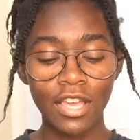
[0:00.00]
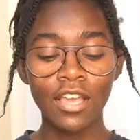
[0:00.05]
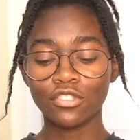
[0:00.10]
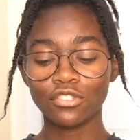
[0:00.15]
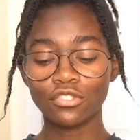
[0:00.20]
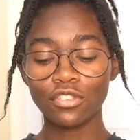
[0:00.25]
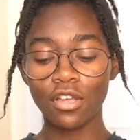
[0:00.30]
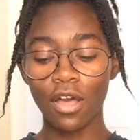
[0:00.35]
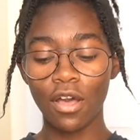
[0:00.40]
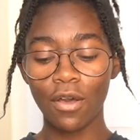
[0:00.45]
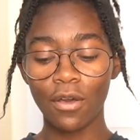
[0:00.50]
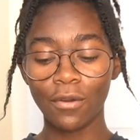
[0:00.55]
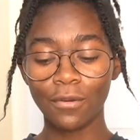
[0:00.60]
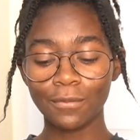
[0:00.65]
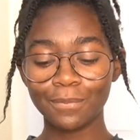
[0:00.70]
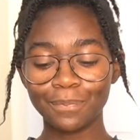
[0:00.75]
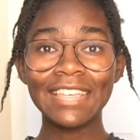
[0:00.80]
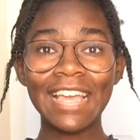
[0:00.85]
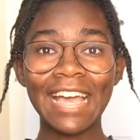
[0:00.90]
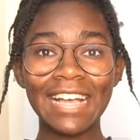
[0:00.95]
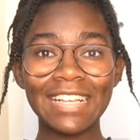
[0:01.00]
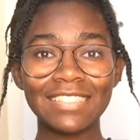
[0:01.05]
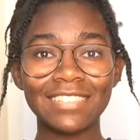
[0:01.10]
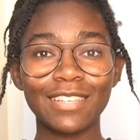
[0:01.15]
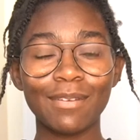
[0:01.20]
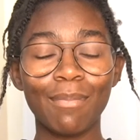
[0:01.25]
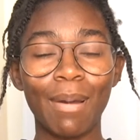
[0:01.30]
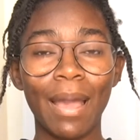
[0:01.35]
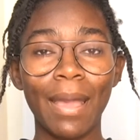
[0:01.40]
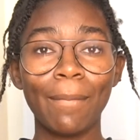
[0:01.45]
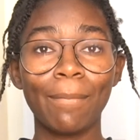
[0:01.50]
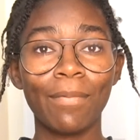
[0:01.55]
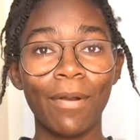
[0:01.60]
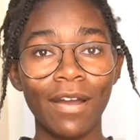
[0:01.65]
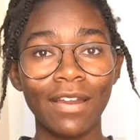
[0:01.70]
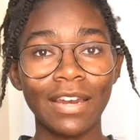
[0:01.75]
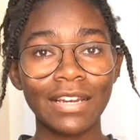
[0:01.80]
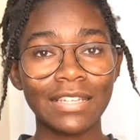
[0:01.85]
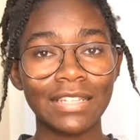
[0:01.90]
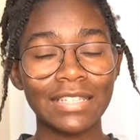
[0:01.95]
So yes, my
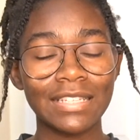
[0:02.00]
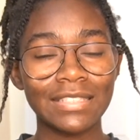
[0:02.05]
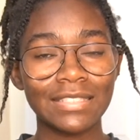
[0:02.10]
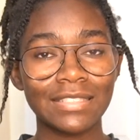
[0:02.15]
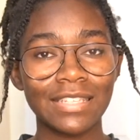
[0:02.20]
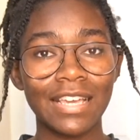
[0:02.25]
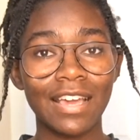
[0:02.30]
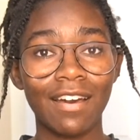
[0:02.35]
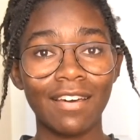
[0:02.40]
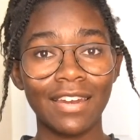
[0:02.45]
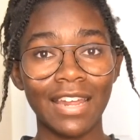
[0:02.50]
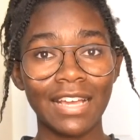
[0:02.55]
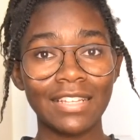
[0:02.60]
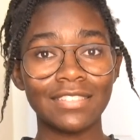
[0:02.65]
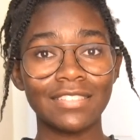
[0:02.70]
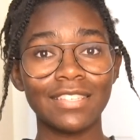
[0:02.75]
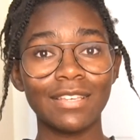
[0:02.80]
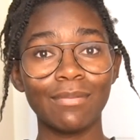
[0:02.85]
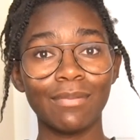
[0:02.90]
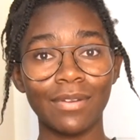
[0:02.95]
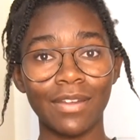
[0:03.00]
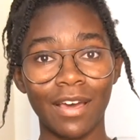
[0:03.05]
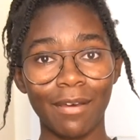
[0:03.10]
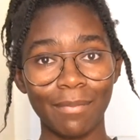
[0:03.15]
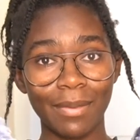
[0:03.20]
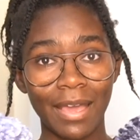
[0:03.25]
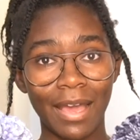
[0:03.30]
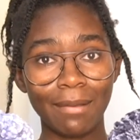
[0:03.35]
product listing on Etsy will now be